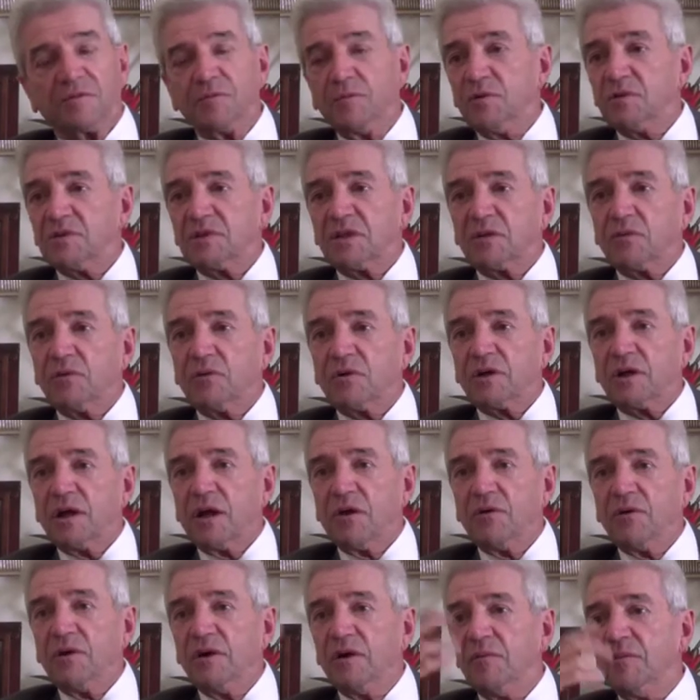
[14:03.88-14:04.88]
music will
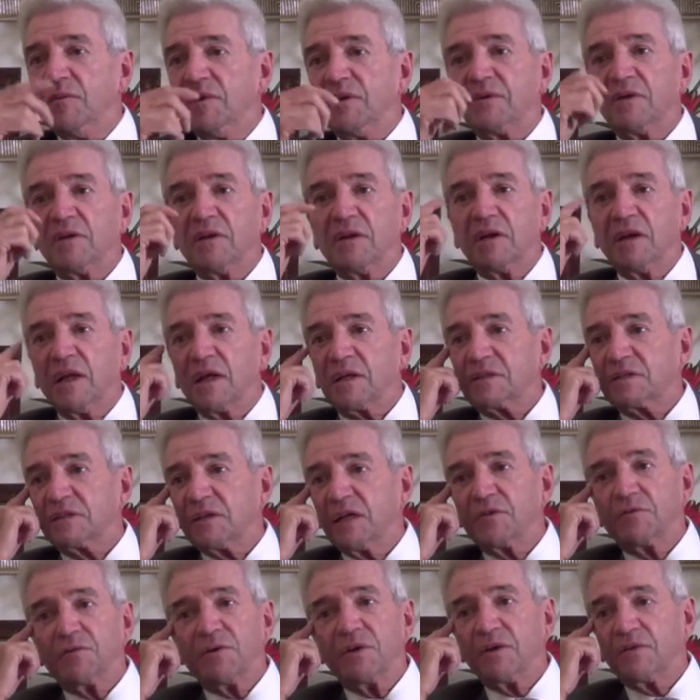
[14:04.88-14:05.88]
carry him into the next
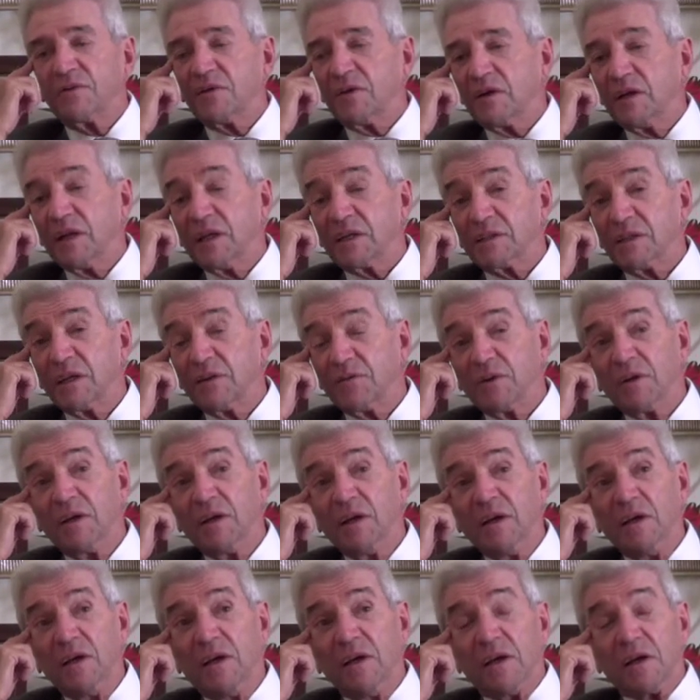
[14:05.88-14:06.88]
century, into the next century,
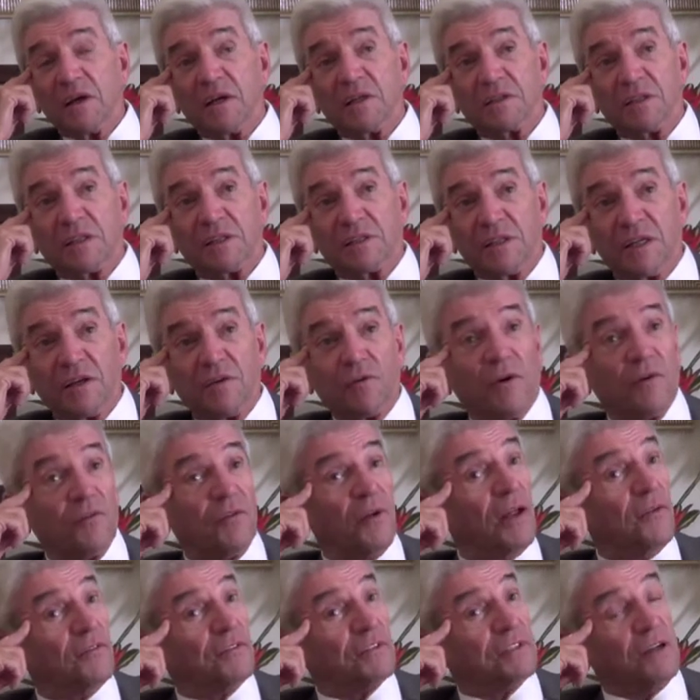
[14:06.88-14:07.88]
because a singer of
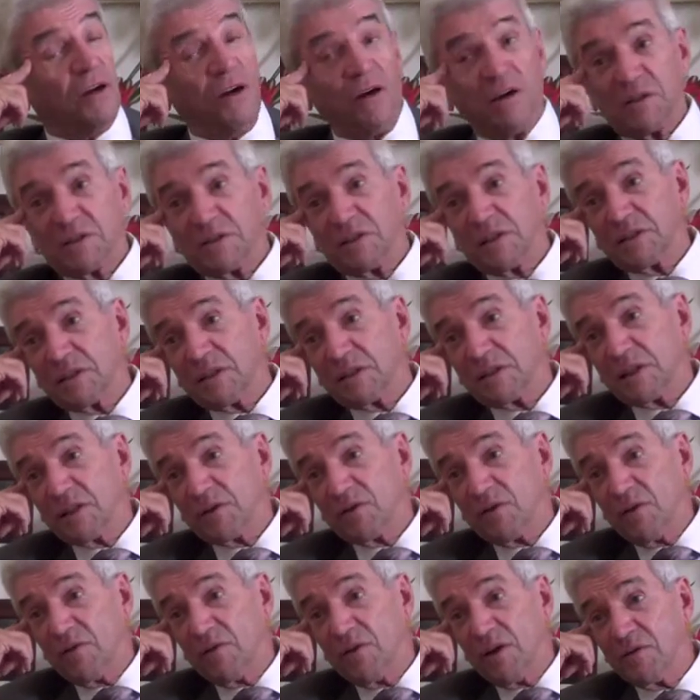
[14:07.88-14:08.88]
love songs is a
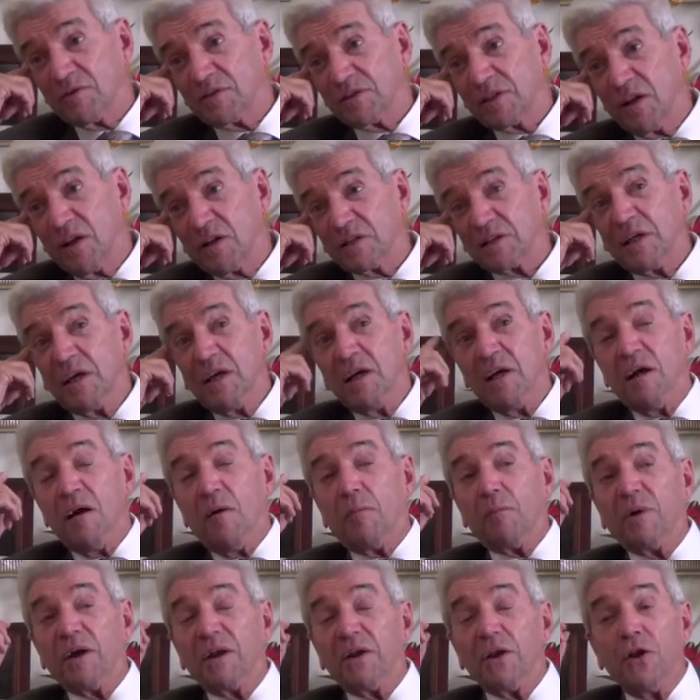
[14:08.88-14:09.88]
singer of love songs.
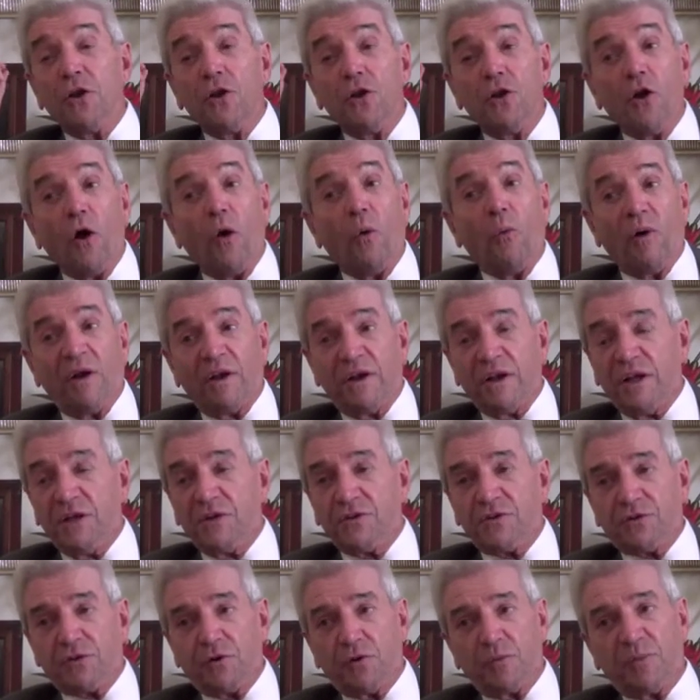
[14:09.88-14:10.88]
But no one
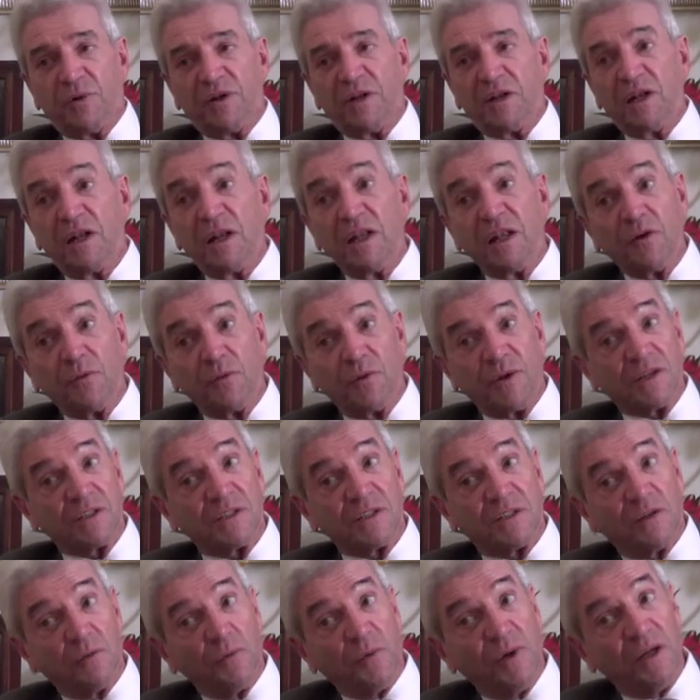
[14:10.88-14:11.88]
interpreted
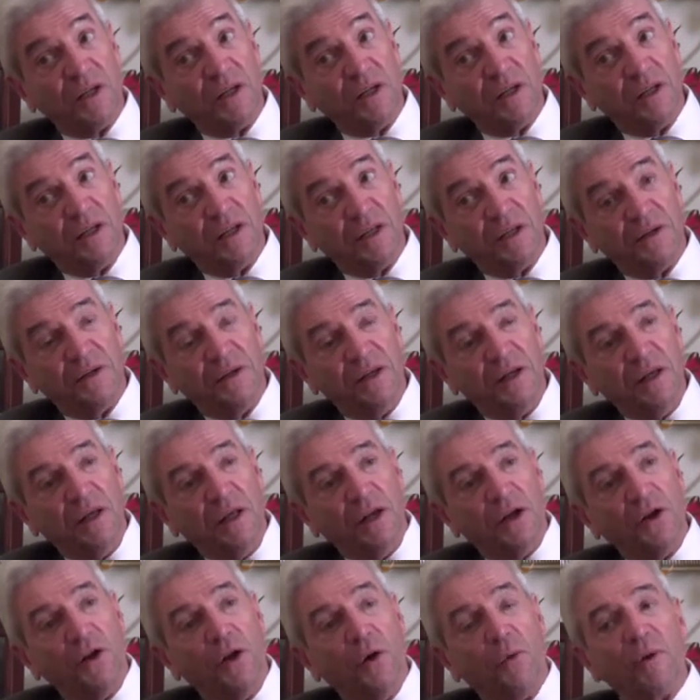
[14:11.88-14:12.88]
lyrics the way he did. Oh,
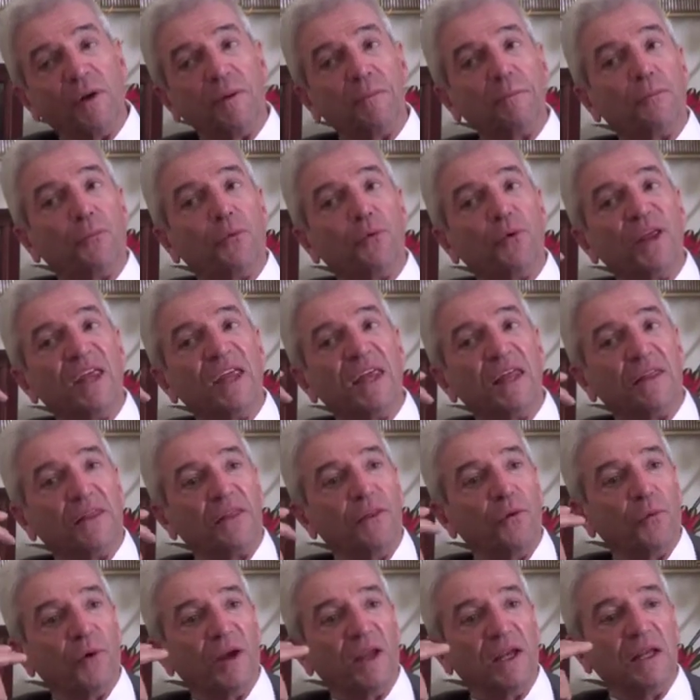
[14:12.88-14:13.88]
there's no, no one
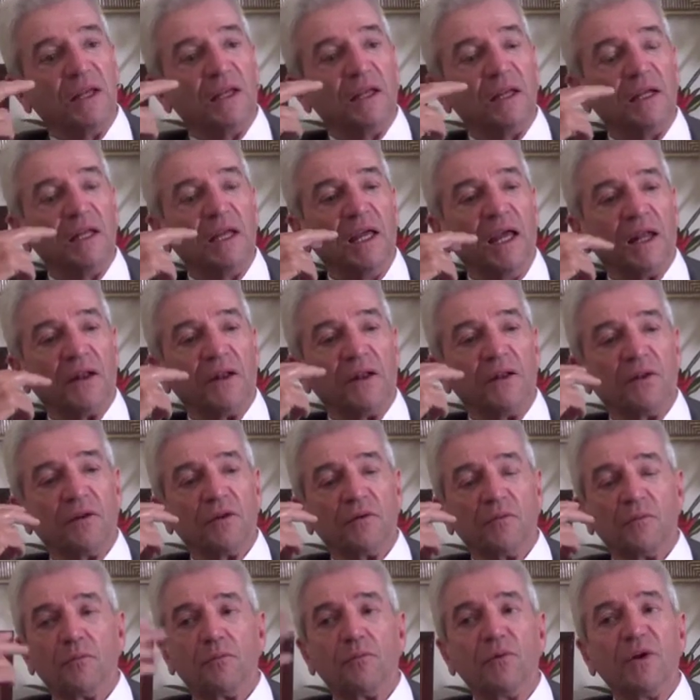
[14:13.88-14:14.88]
breathed the way he did. He had a
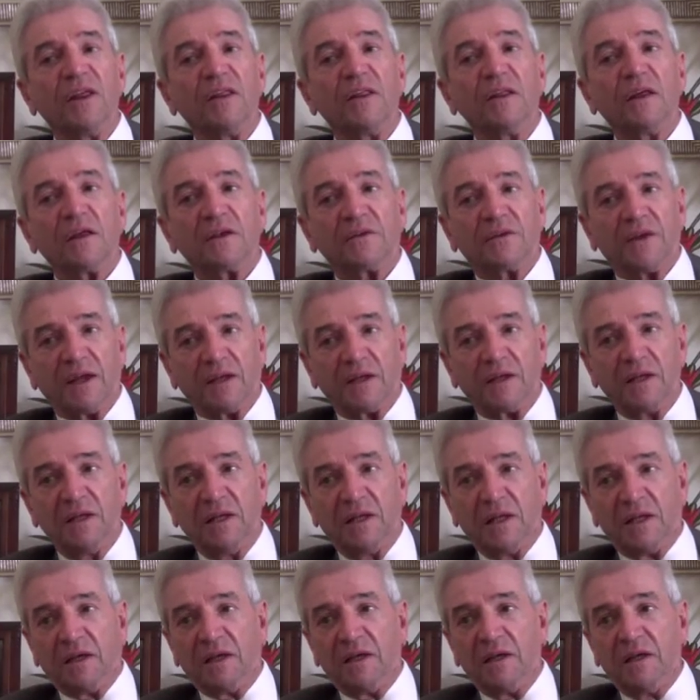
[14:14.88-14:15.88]
breathing
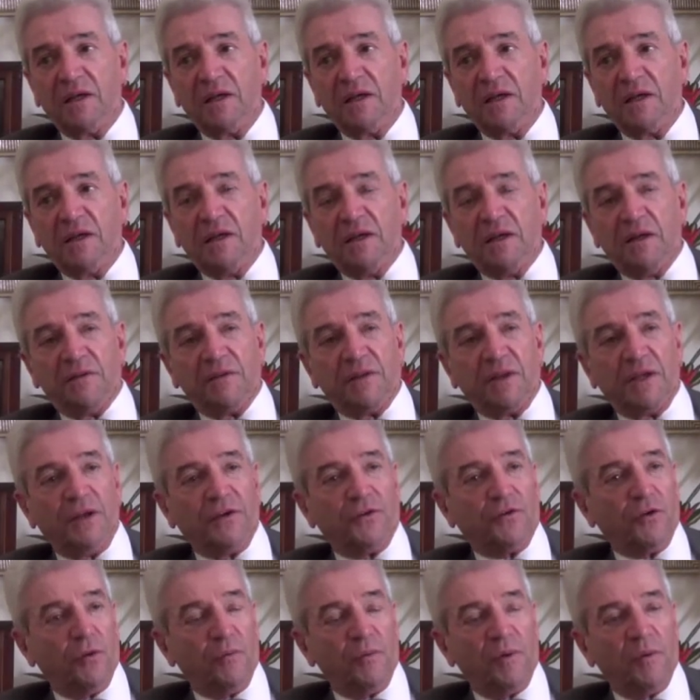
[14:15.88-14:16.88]
technique that he
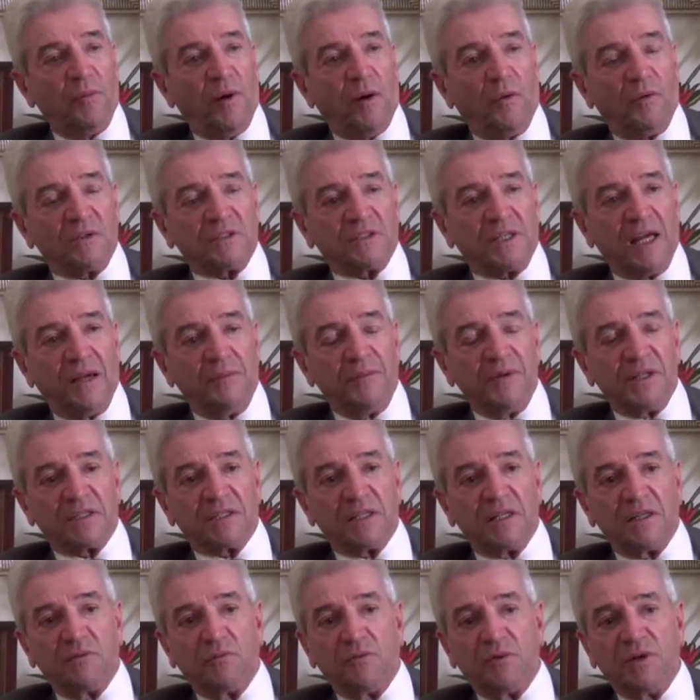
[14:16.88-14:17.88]
told me about one time. He
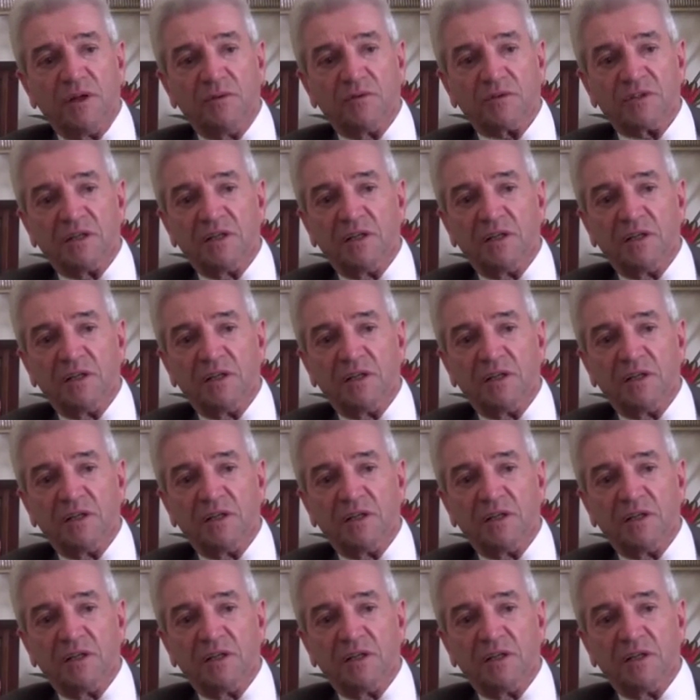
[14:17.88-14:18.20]
said when he was a